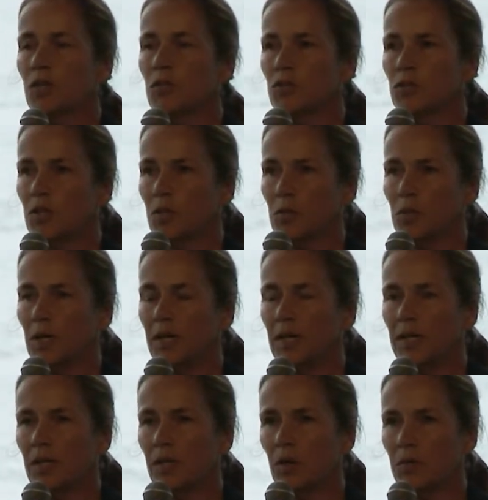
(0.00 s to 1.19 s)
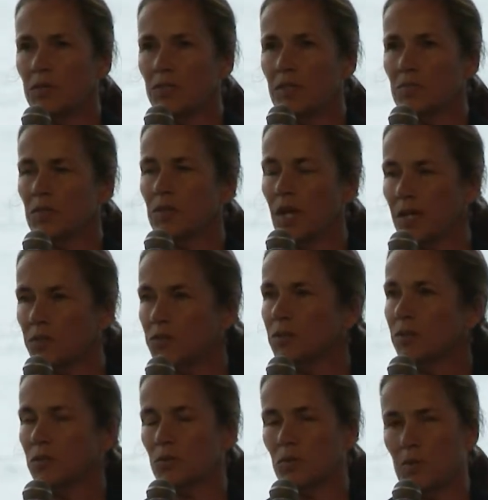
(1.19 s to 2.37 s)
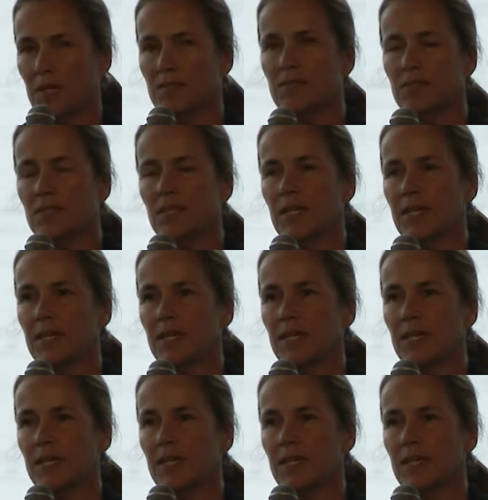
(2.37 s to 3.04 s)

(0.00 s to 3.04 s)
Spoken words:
So, what seems logical to us,